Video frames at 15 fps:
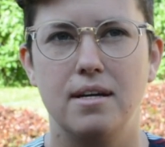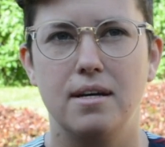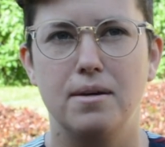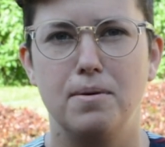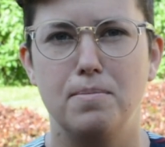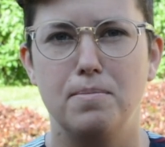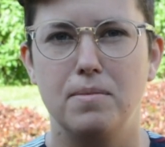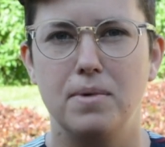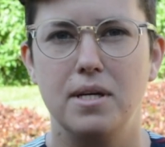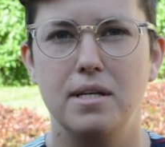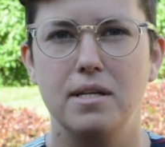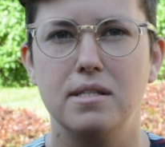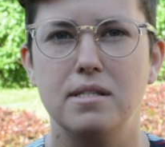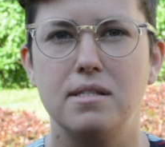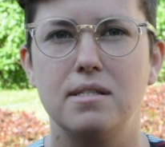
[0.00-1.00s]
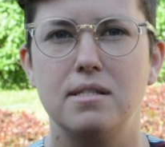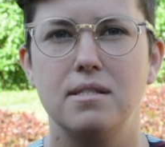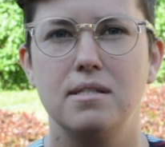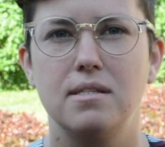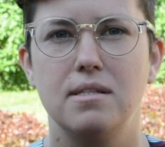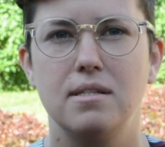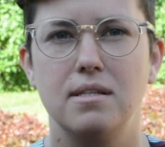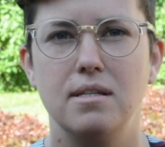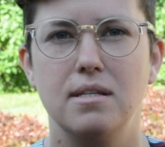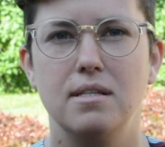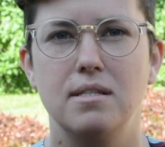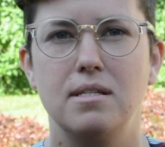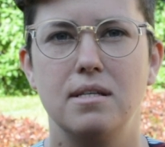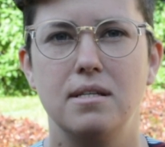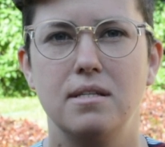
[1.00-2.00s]
um, is,
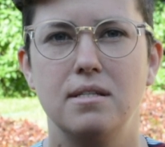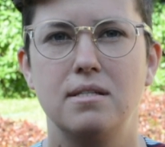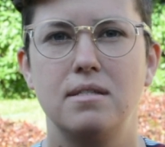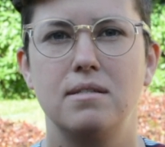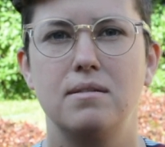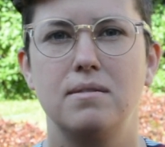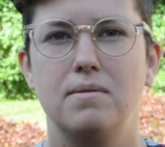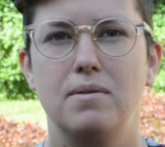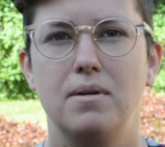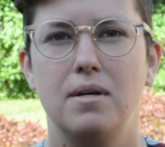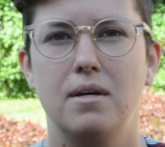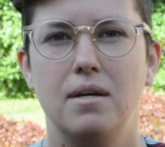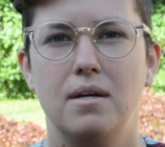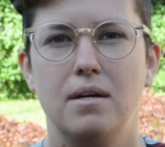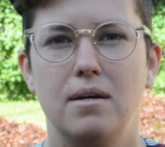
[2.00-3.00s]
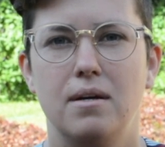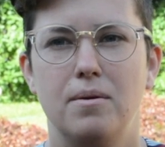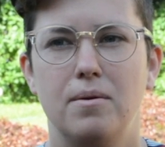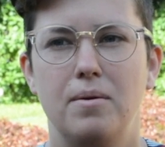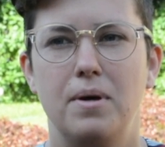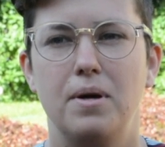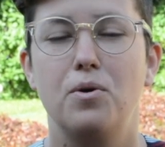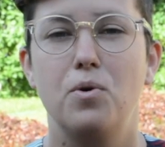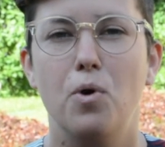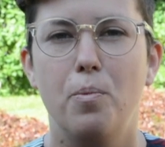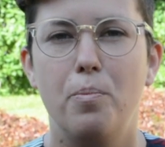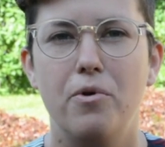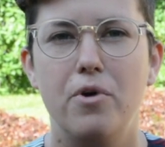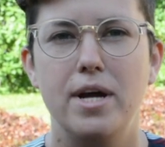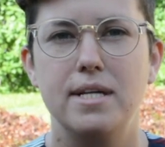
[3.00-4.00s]
is, is
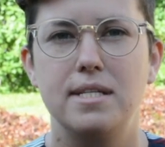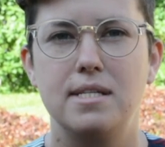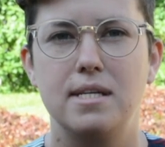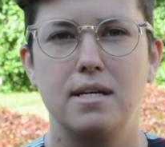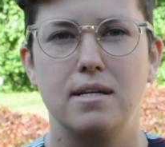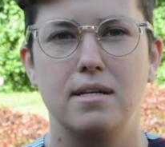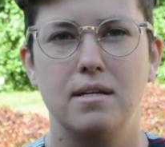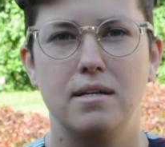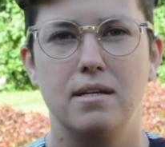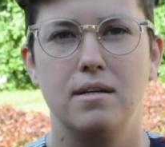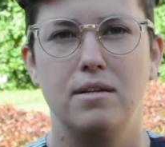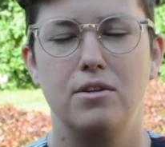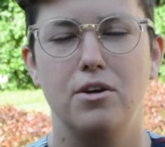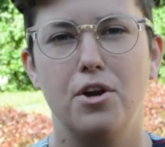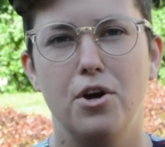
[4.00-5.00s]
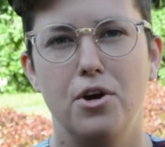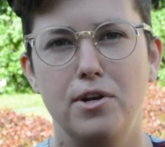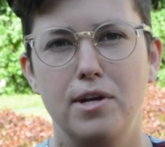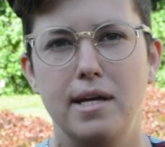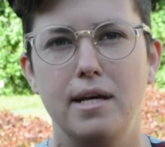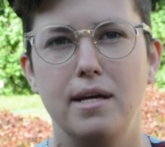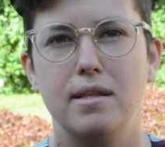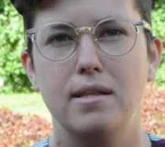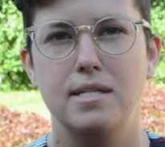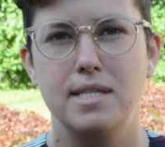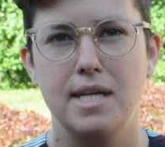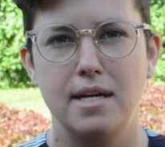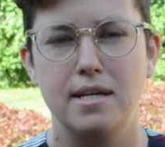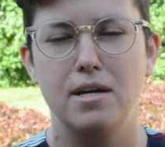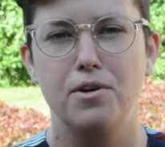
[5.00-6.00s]
incorporating not only the
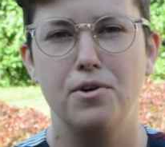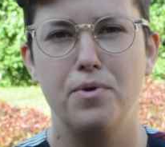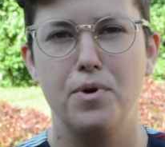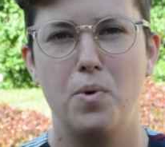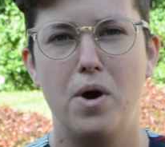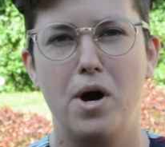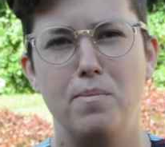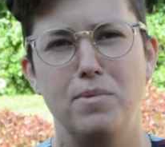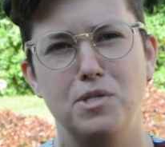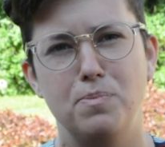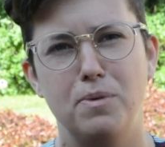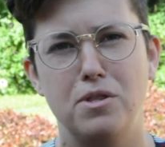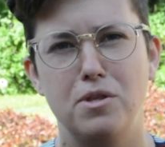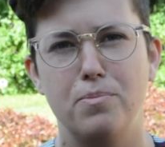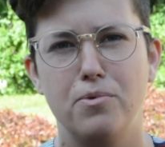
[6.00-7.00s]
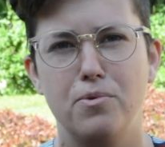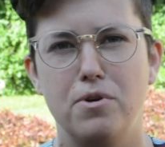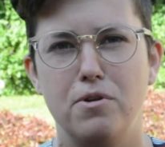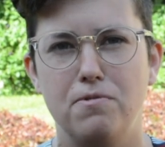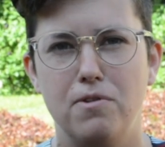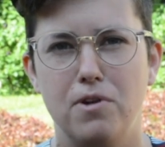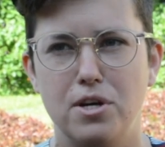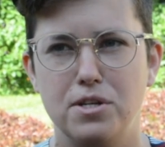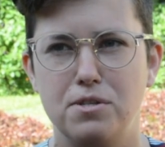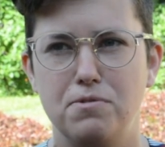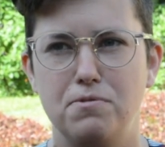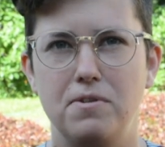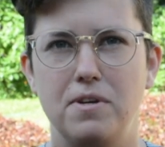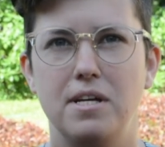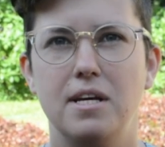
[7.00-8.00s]
technical requirements but the broader
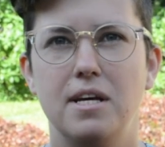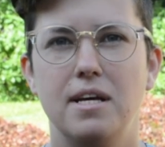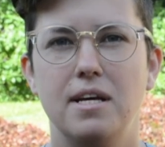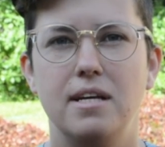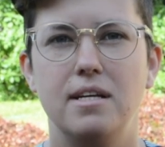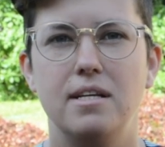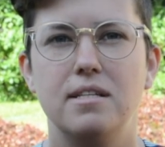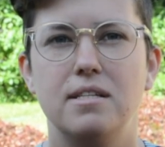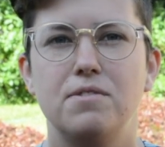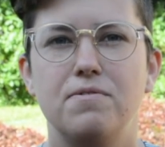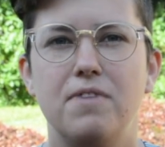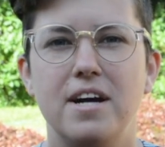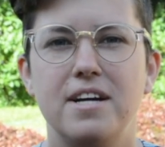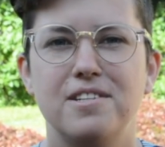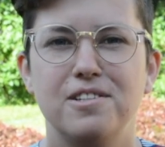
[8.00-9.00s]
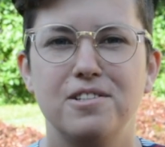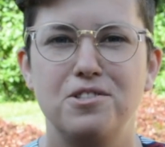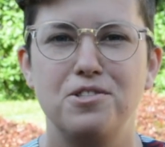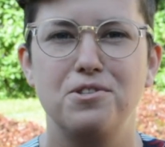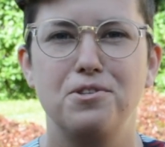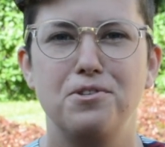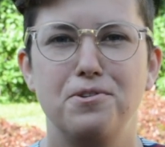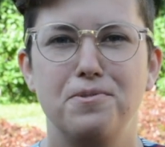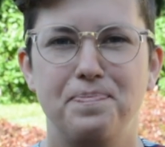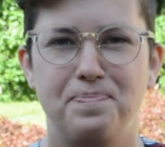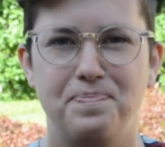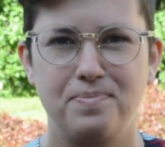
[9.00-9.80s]
philosophy is vital to